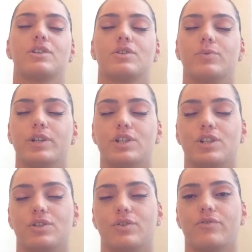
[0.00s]

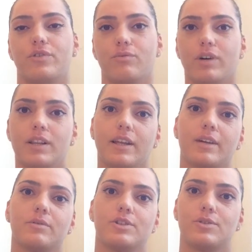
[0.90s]
switches you from one
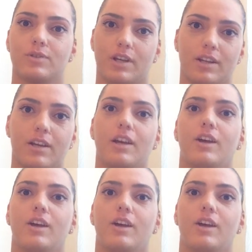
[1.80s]
language to another.